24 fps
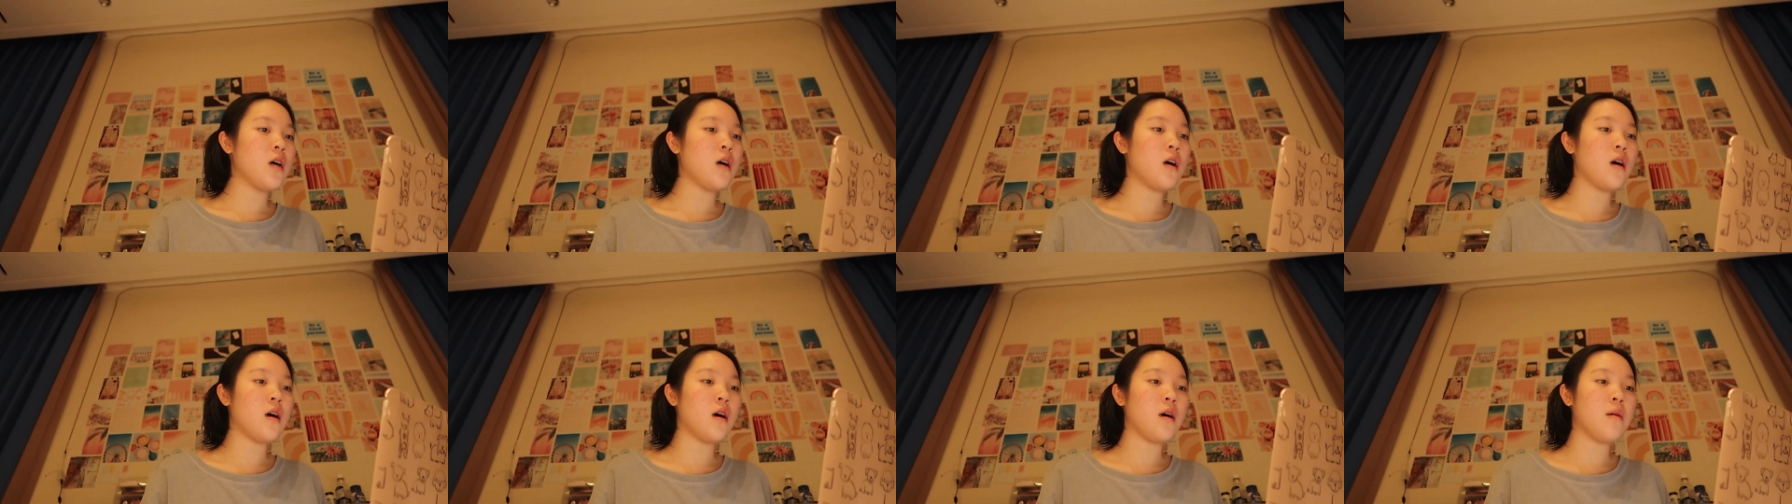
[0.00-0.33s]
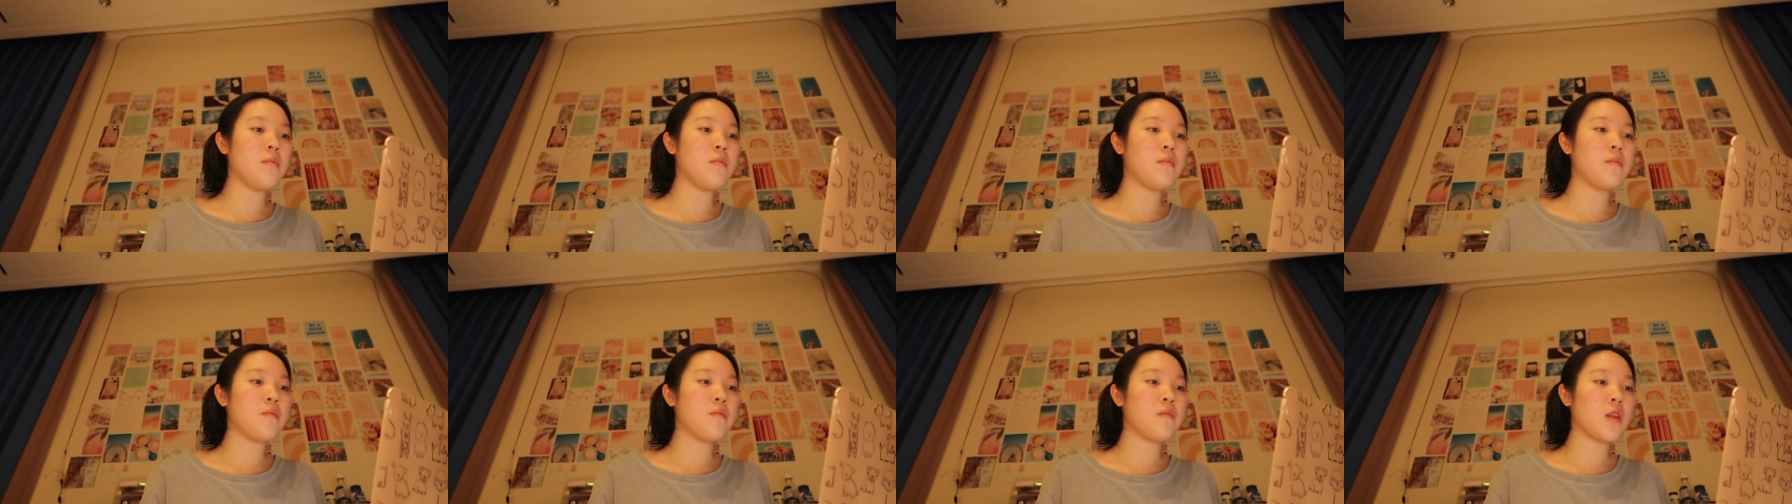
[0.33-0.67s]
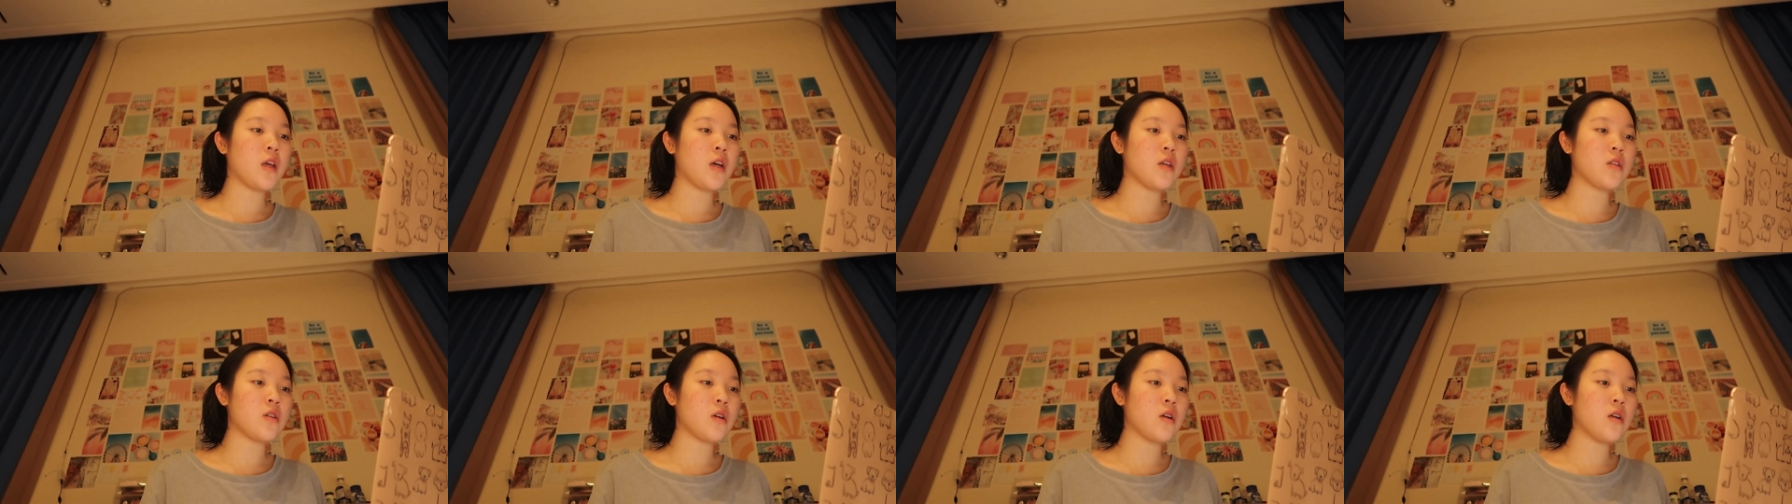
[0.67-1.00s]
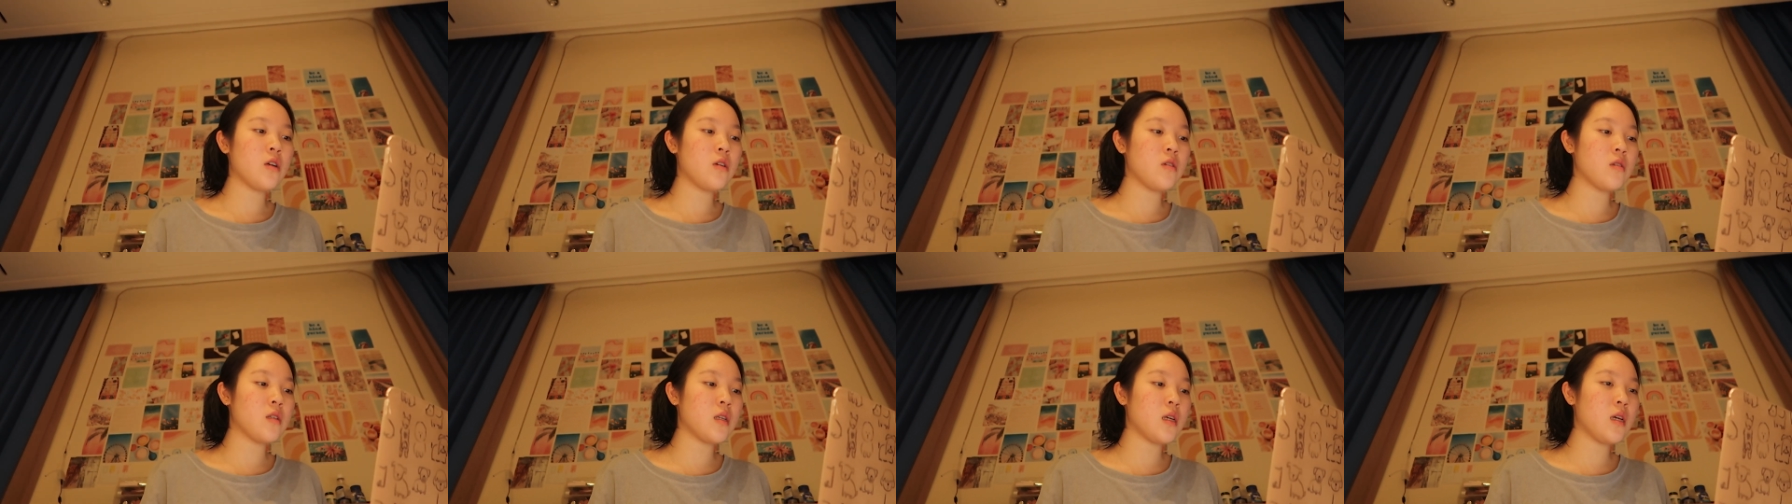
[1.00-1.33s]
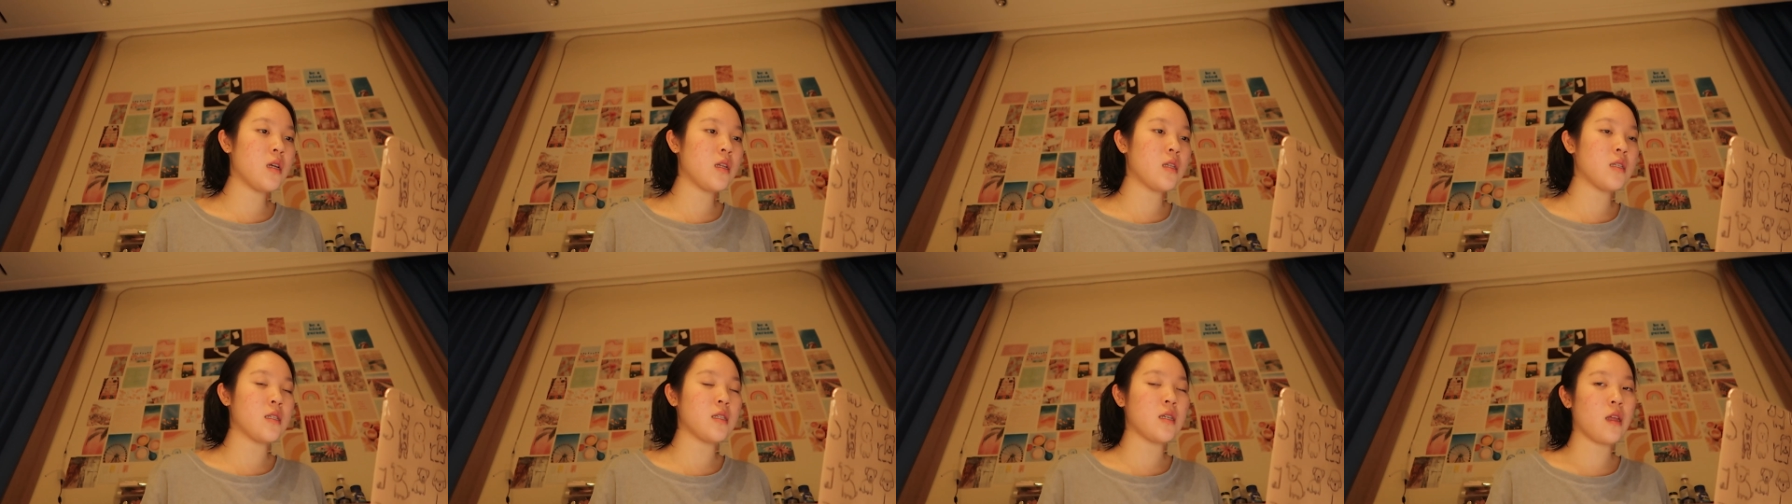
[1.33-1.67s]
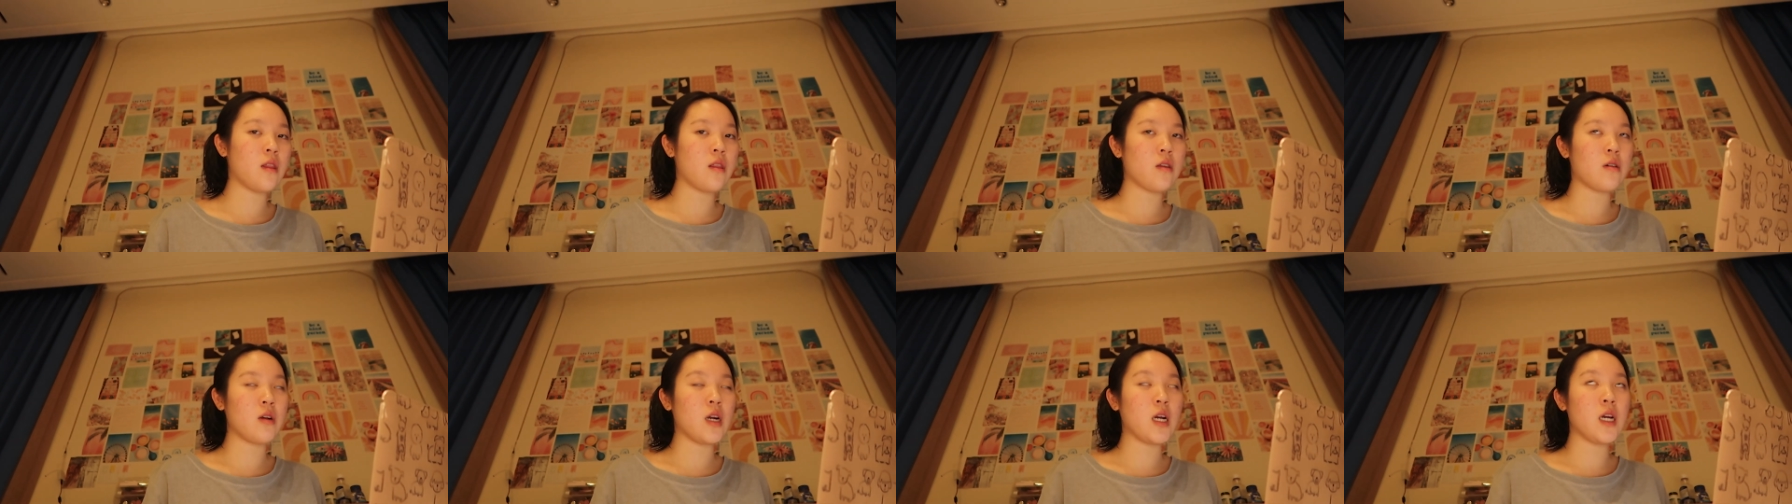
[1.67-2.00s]
Um, I started using it in
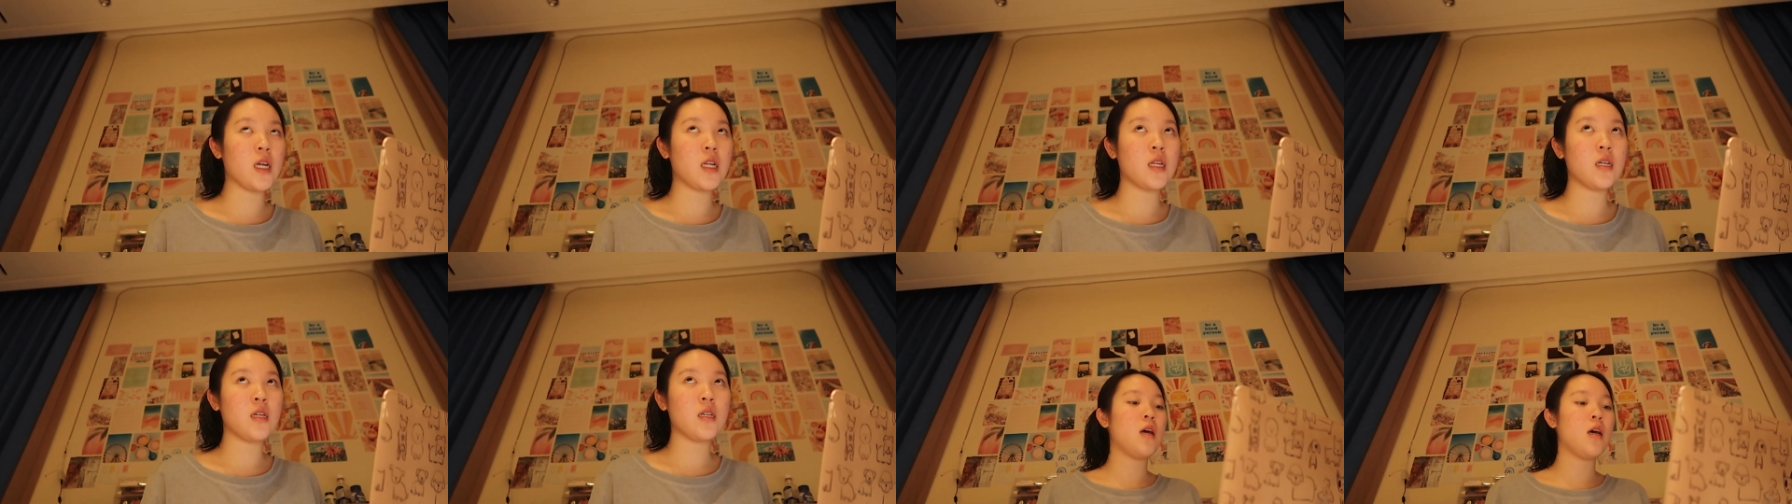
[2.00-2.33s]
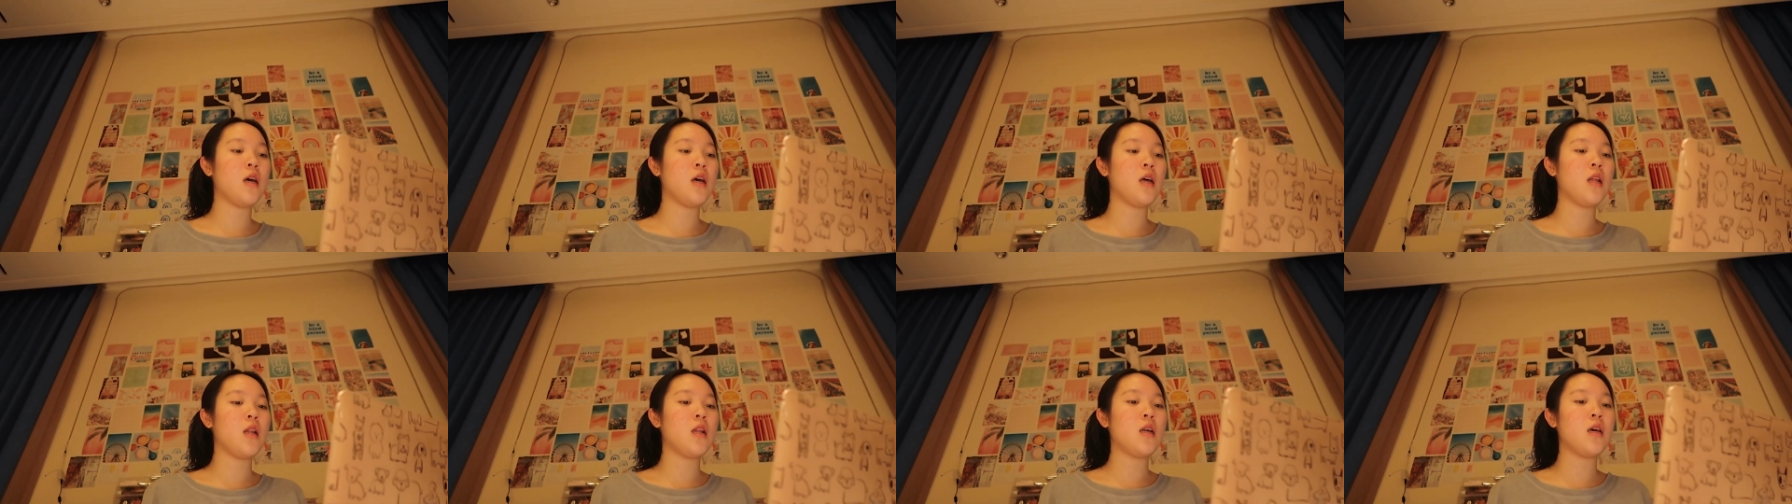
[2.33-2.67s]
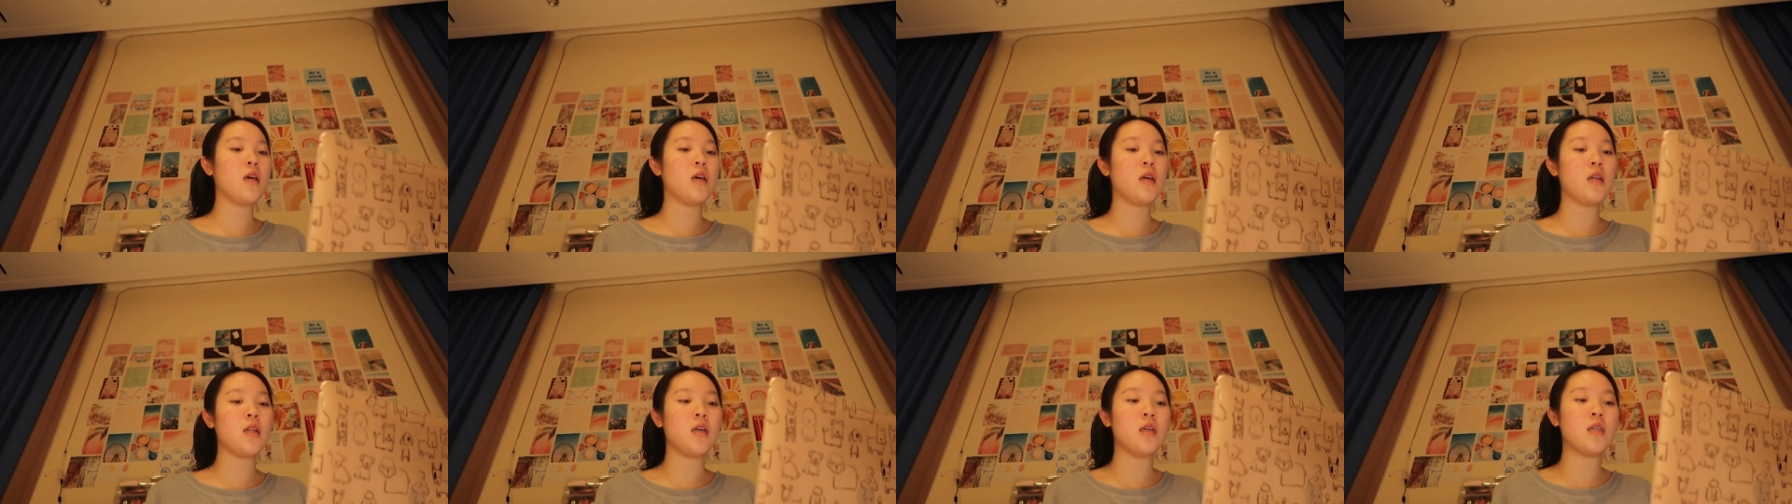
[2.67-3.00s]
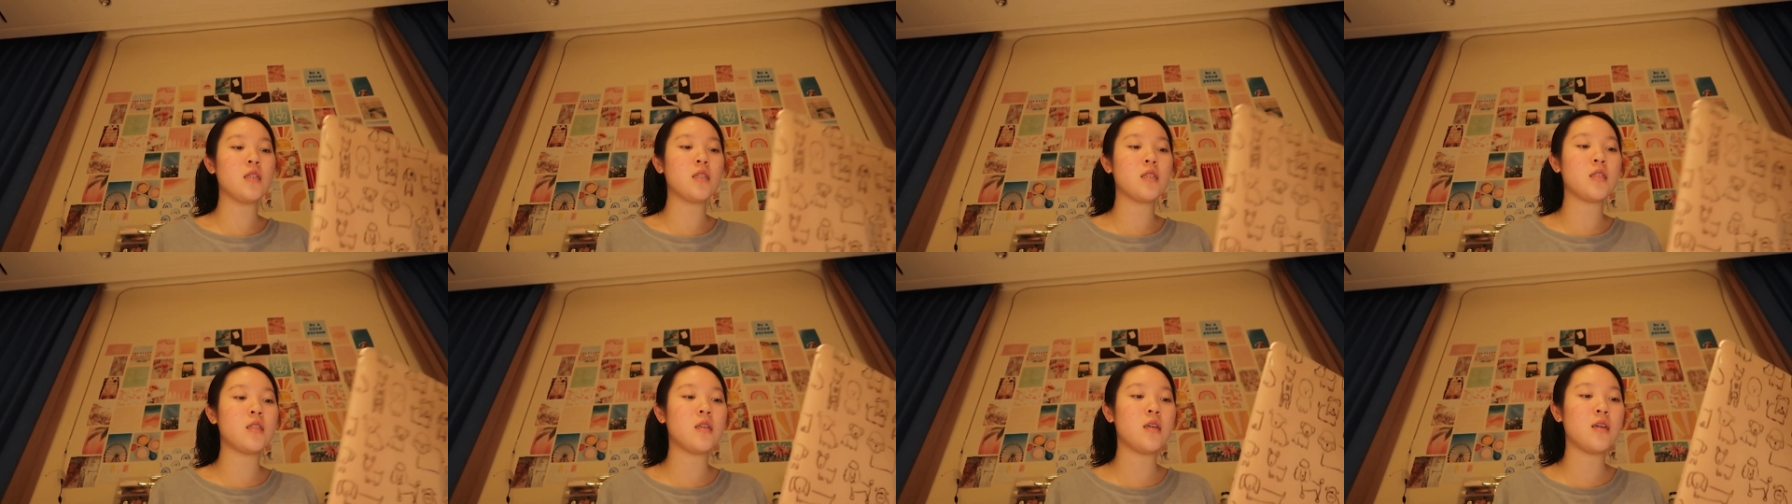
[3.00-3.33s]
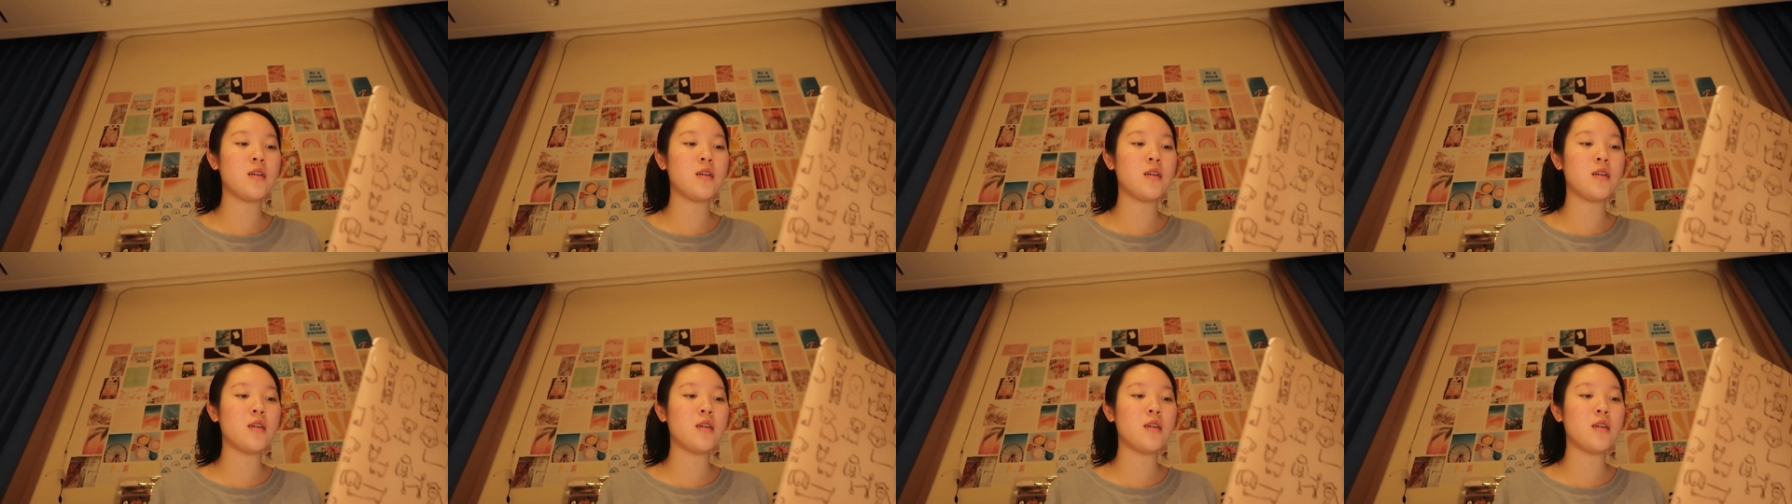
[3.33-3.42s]
10th grade and it is